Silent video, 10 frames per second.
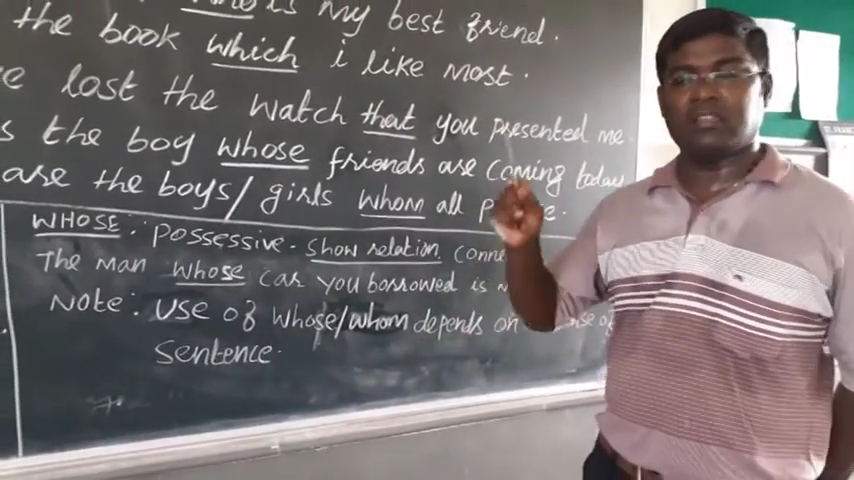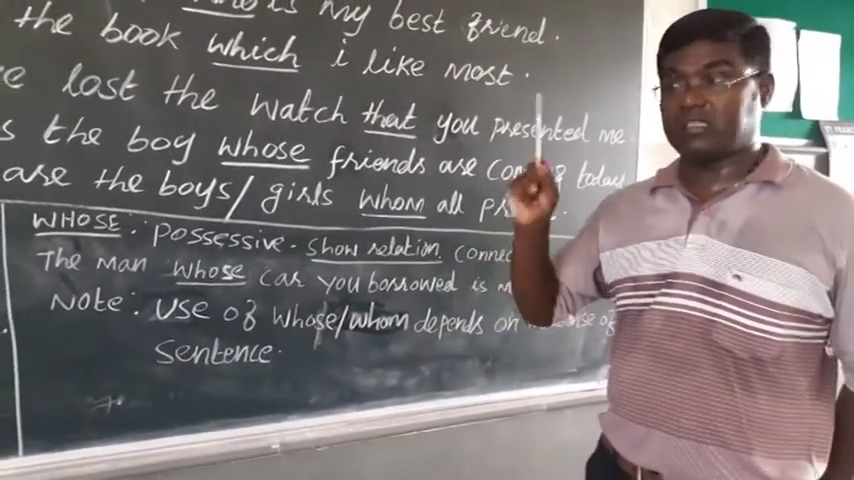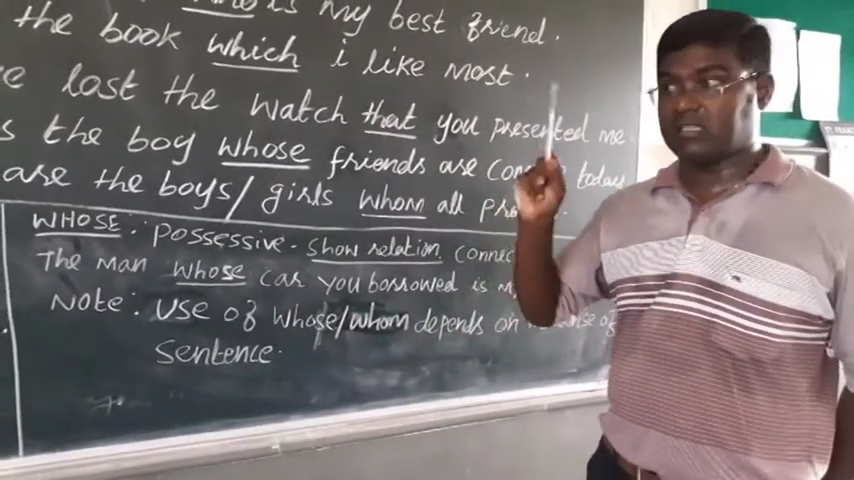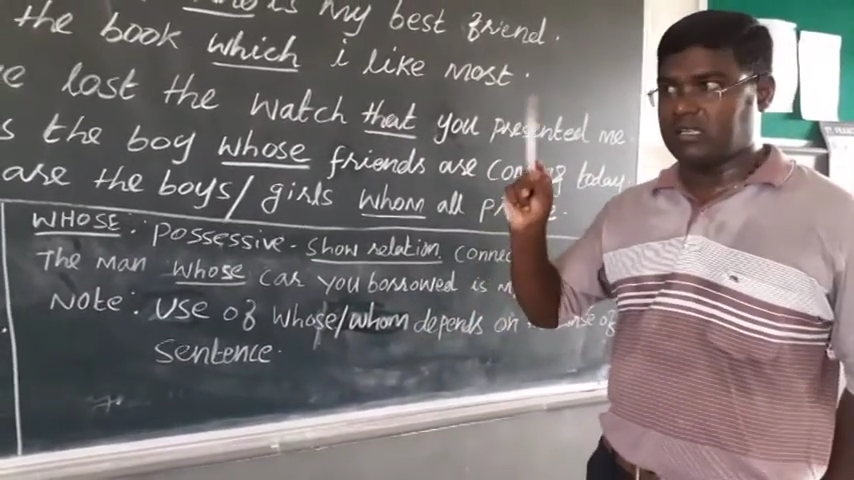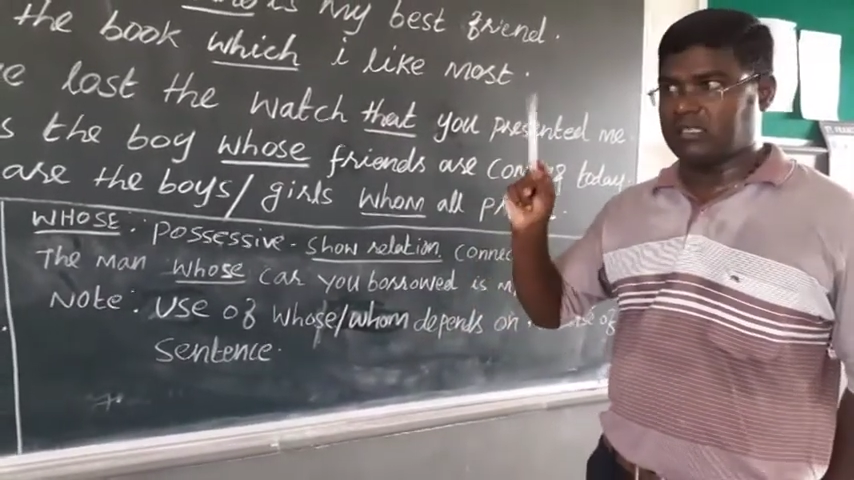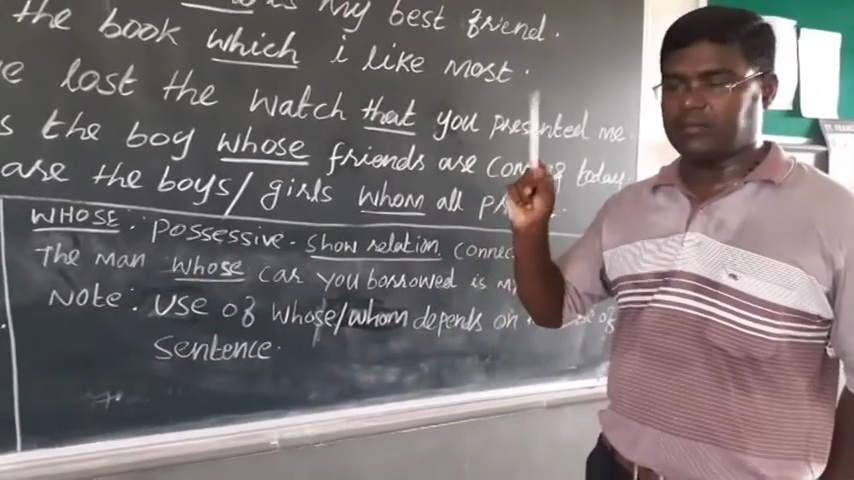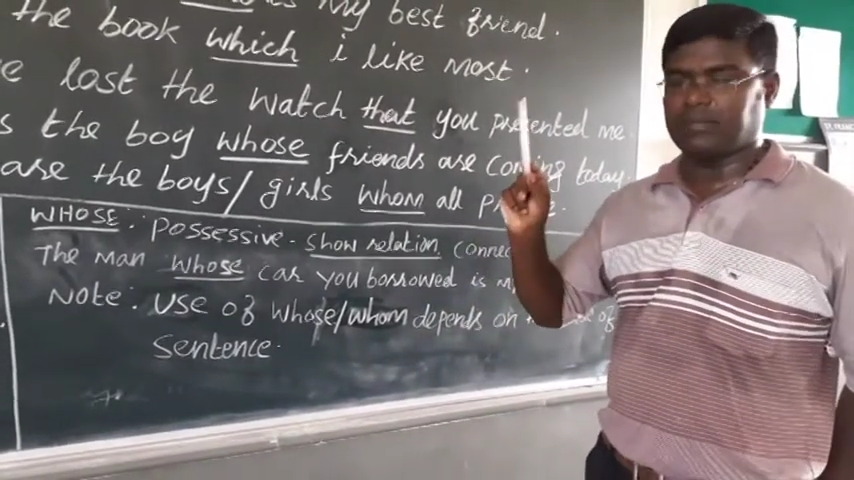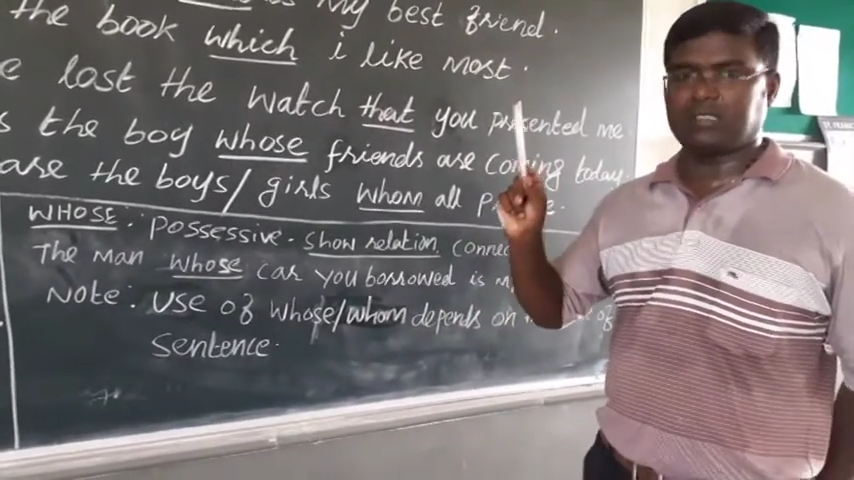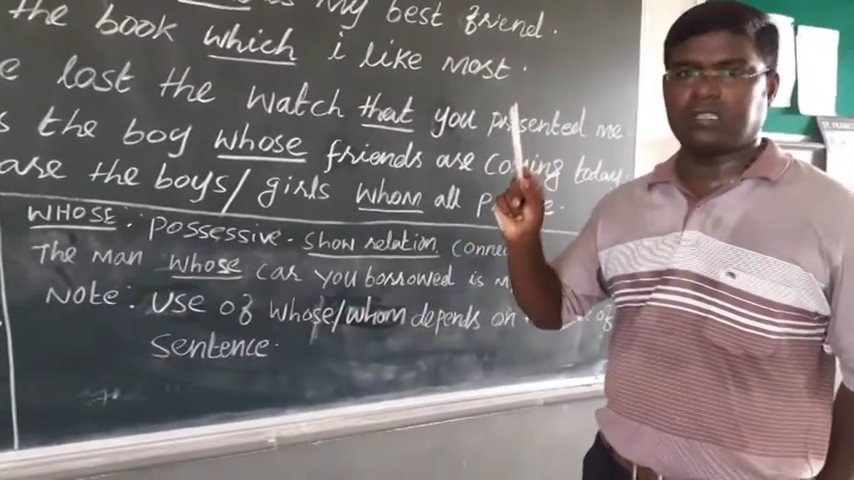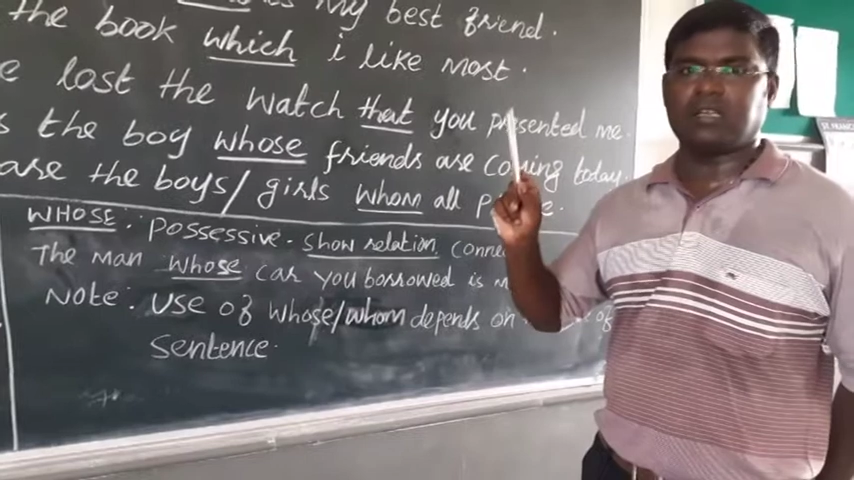the sense of
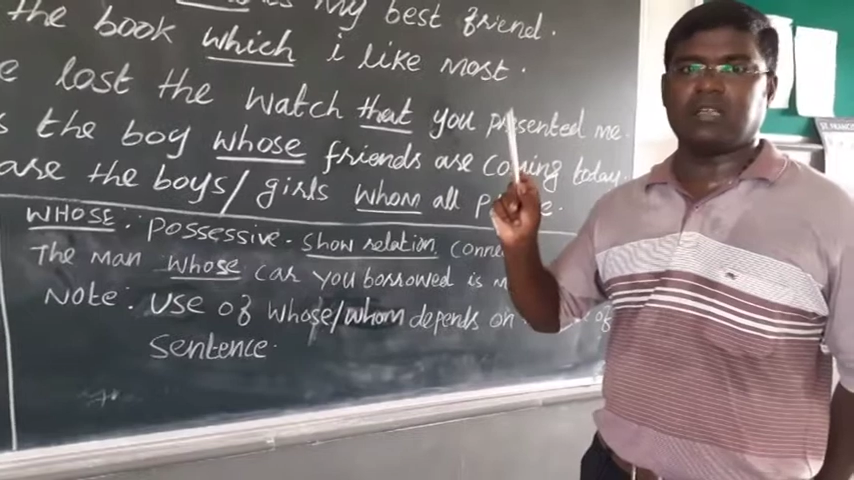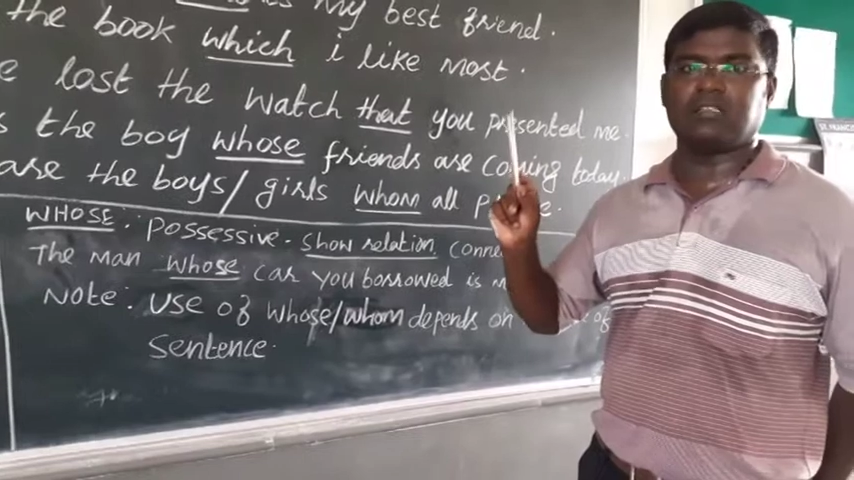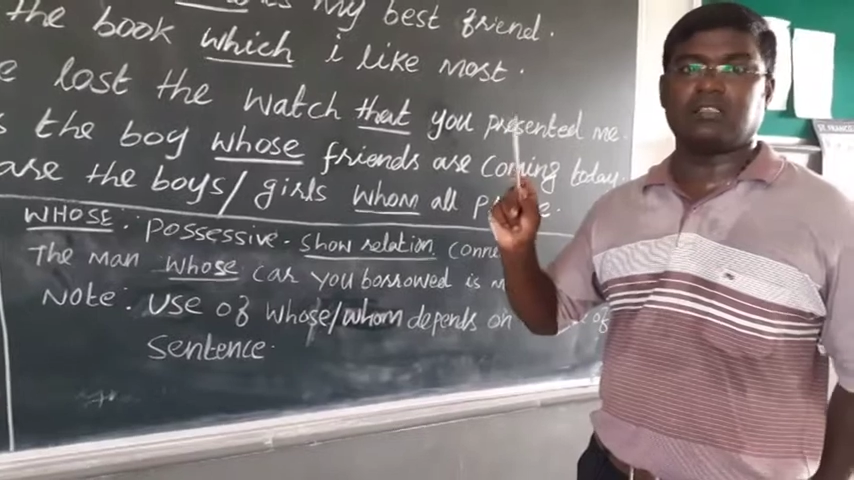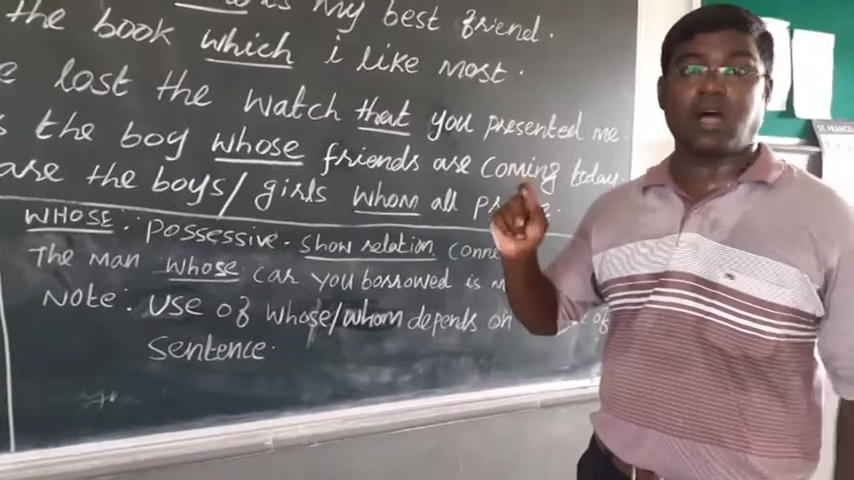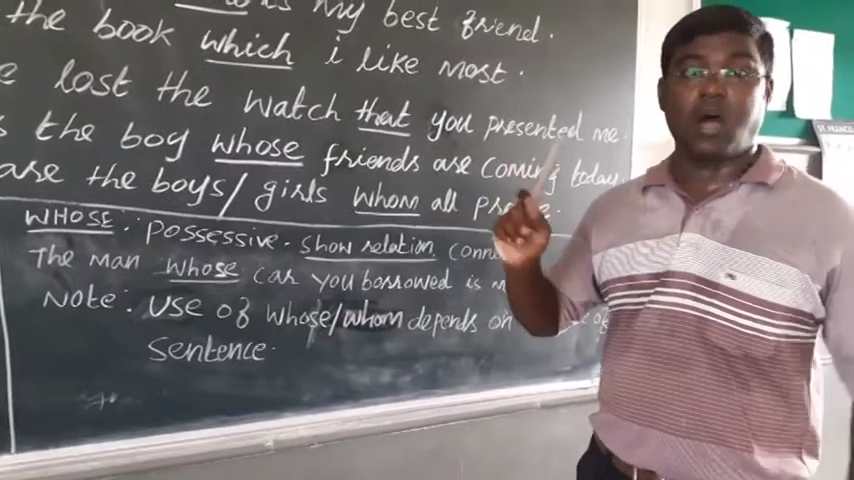the sentence,